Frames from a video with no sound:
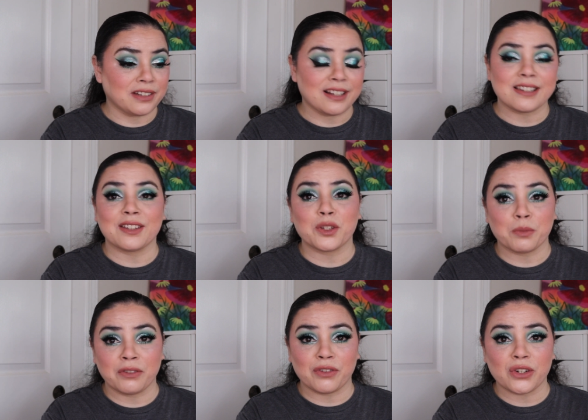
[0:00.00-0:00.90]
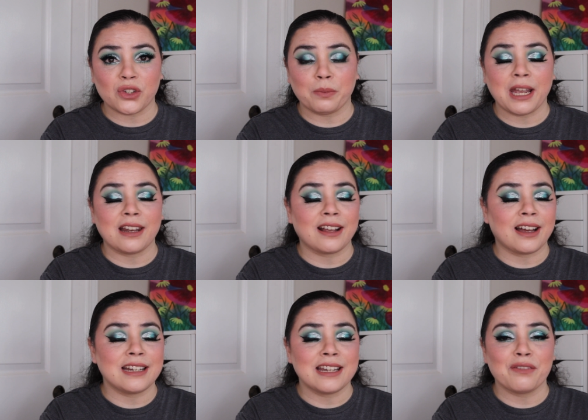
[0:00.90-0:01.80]
Like I said, this is my first year panning.
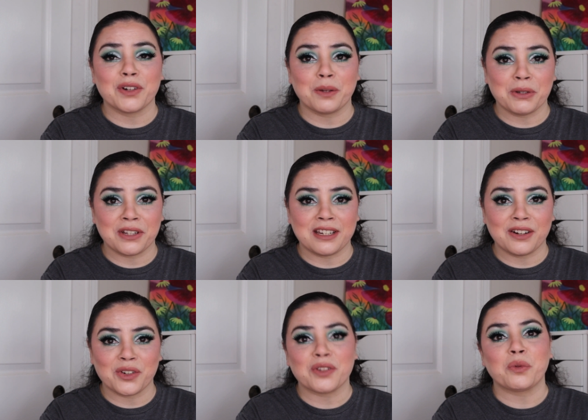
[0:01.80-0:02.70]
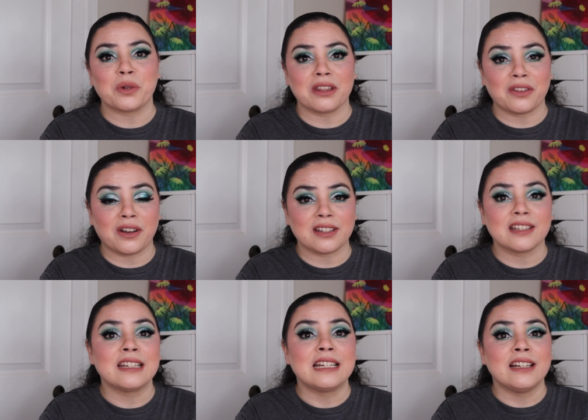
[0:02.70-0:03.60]
I never in a million years would have thought
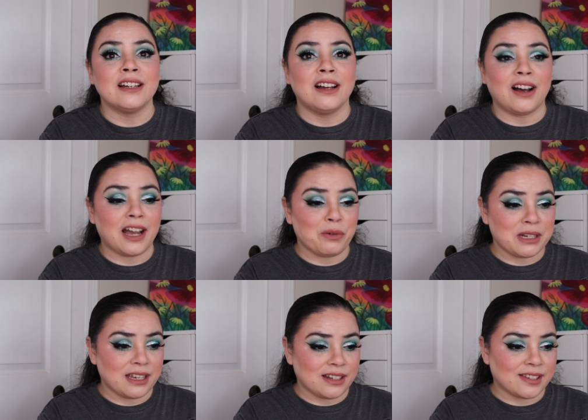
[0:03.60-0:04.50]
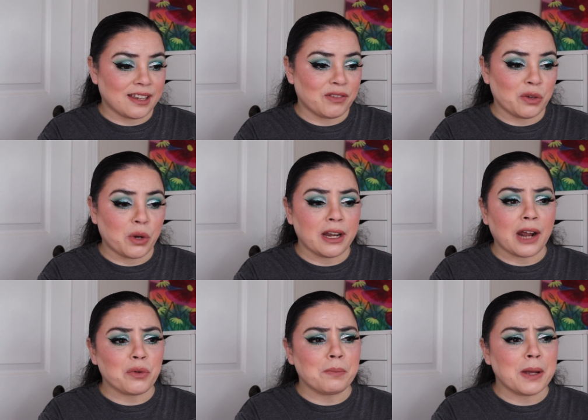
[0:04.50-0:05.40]
I would get to seventy-one.
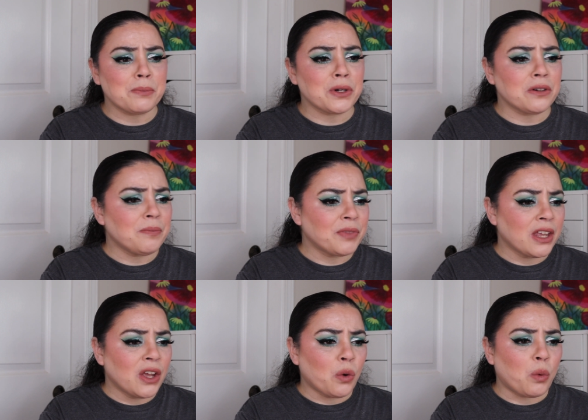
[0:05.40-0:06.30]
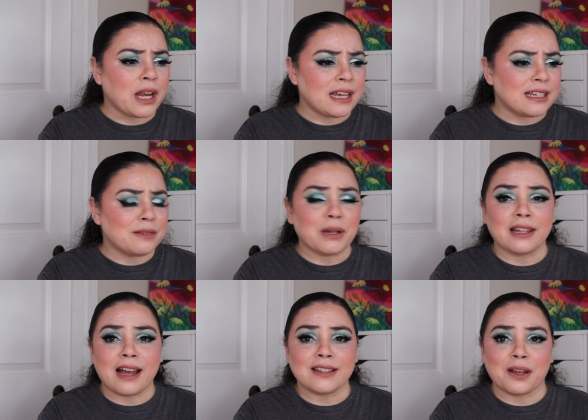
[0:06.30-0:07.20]
I remember when I did my
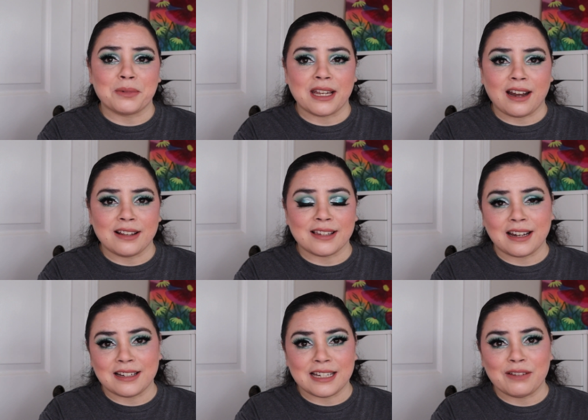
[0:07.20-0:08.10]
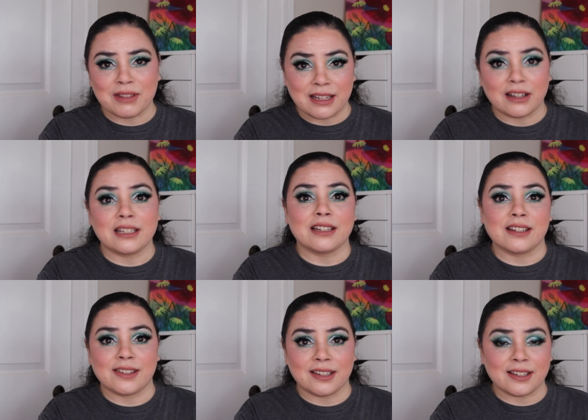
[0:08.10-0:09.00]
last update, I said I didn't even think I'd get
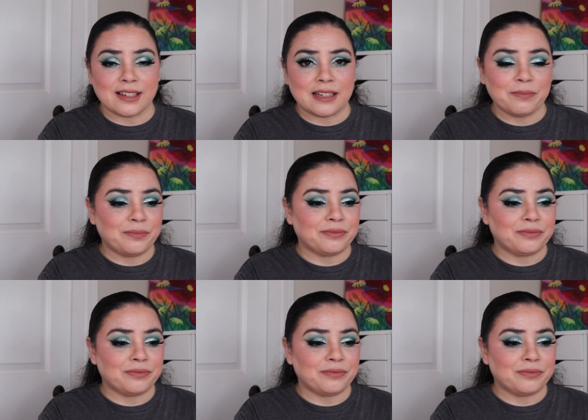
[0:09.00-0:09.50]
to sixty.